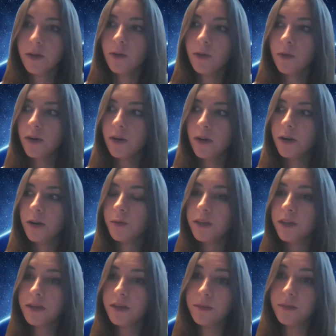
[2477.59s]
Or are
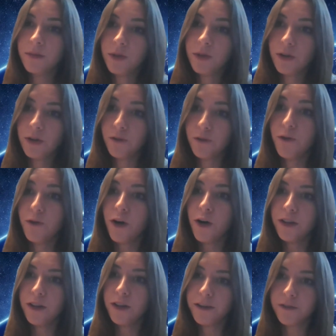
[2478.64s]
we, you know,
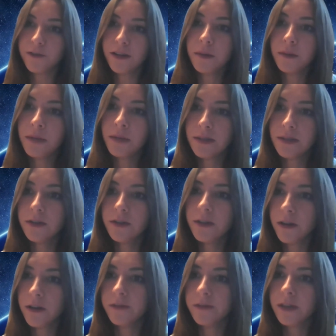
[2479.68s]
falling for the misery
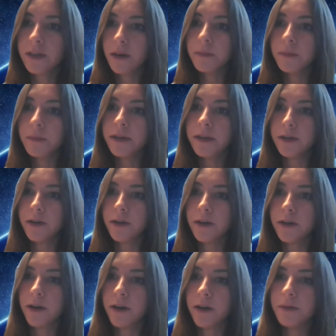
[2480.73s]
loves company
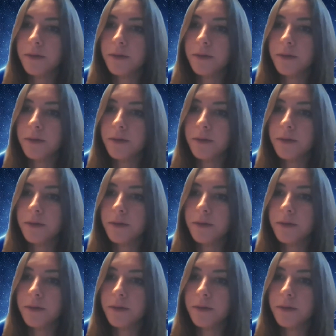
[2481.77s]
crowd?